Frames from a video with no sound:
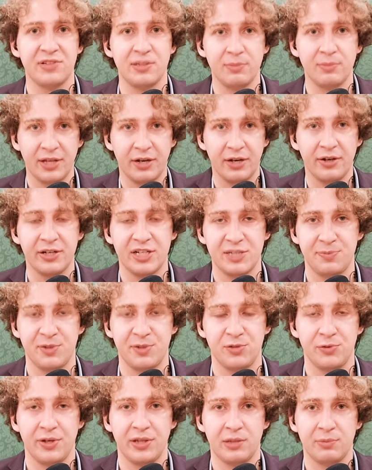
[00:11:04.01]
similarities
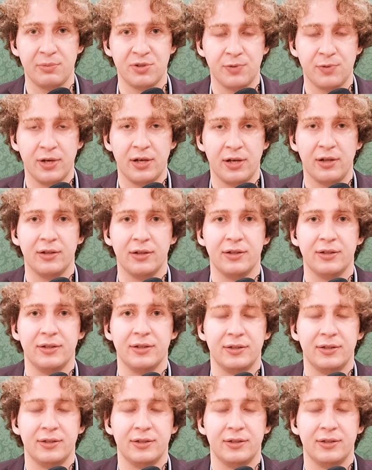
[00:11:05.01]
between them as well?